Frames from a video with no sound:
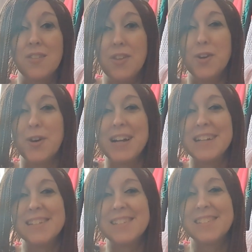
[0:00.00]
at the
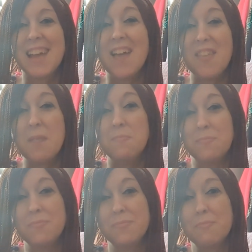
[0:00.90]
ingredients and then
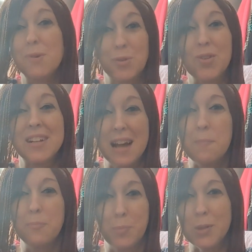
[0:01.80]
most of the
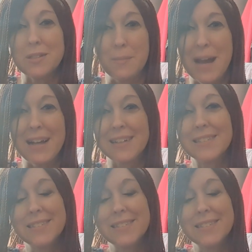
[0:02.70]
time puts it back.